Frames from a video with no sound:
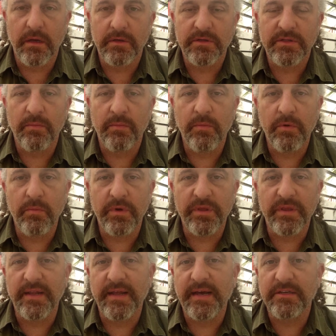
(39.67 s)
someone
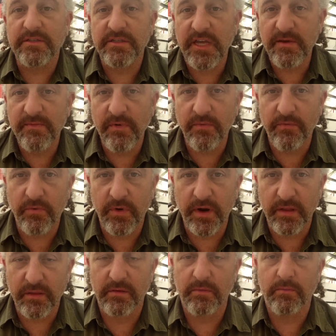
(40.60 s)
with the last name of
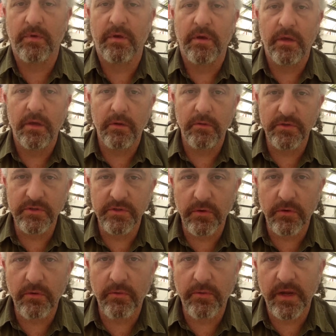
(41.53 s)
Grantham. He was
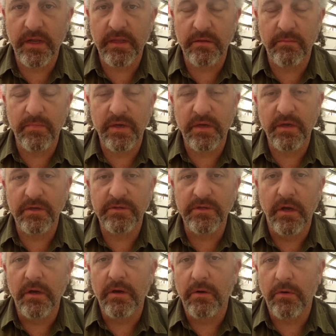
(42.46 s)
Lord Grantham because
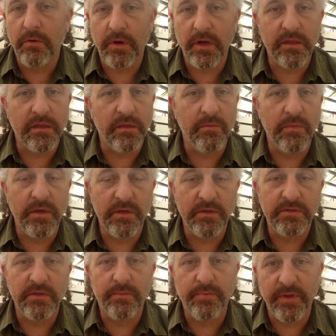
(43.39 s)
Grantham
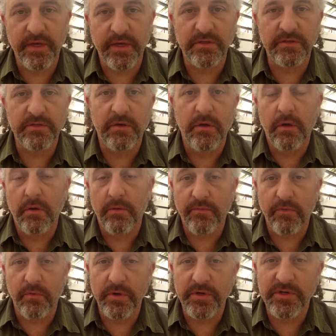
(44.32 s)
is the place
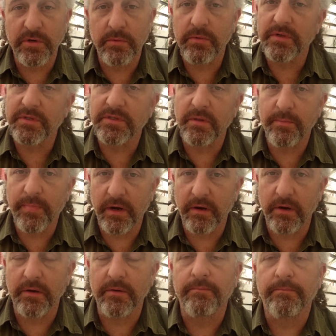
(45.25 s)
for which he was the
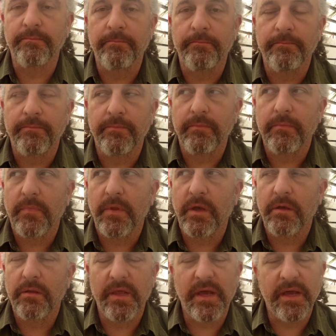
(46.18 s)
Baron.
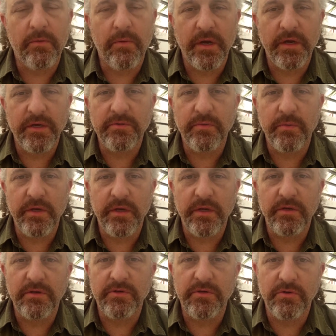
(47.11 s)
Likewise, we
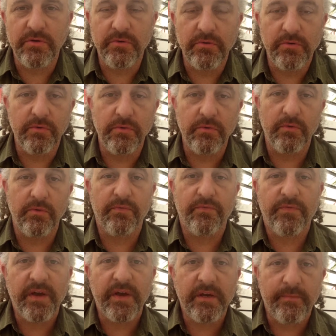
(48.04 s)
need to
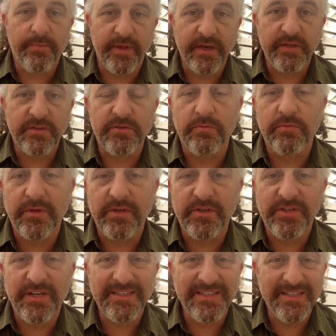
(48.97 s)
find a place
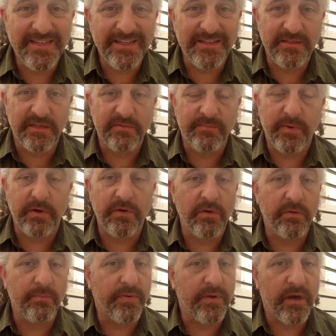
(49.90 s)
which doesn't exist but
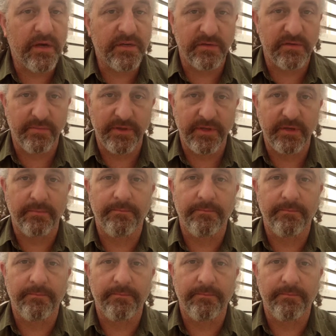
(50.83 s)
could plausibly.